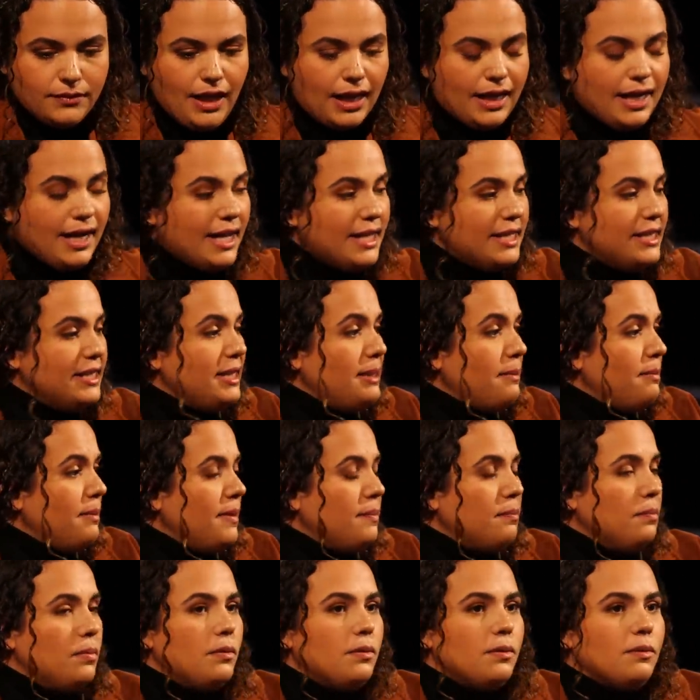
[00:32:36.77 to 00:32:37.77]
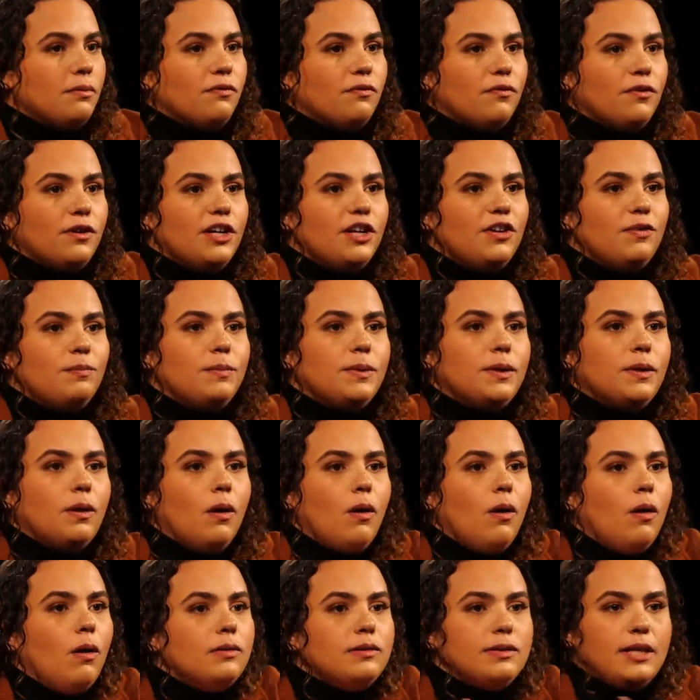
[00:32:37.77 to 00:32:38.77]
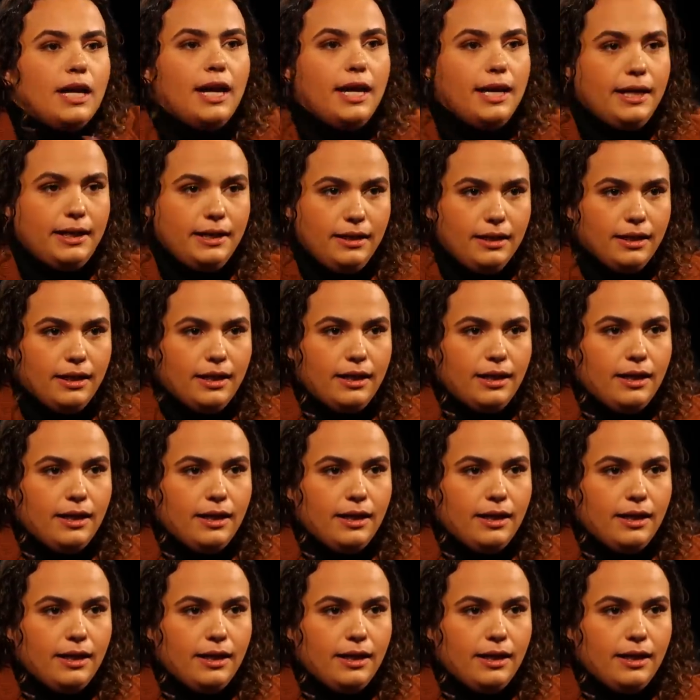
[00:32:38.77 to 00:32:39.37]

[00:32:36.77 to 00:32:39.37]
And I see people in front of me all dead.